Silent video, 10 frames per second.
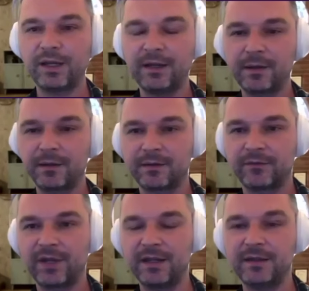is
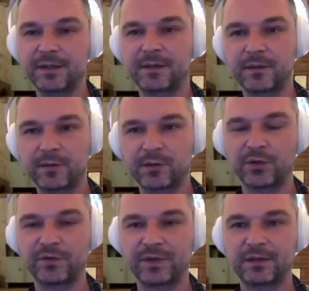the indexing
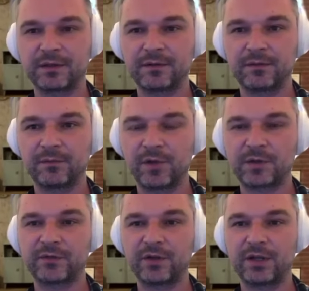service, most
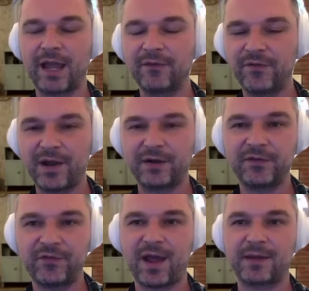of all, and very
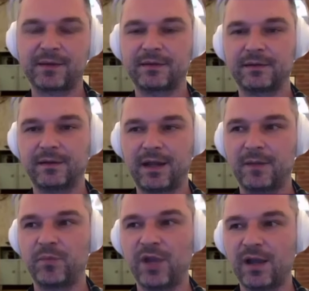fast
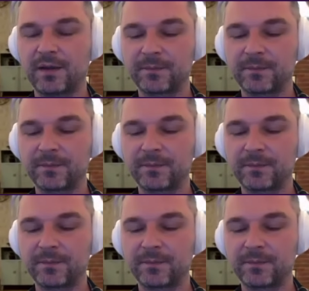API.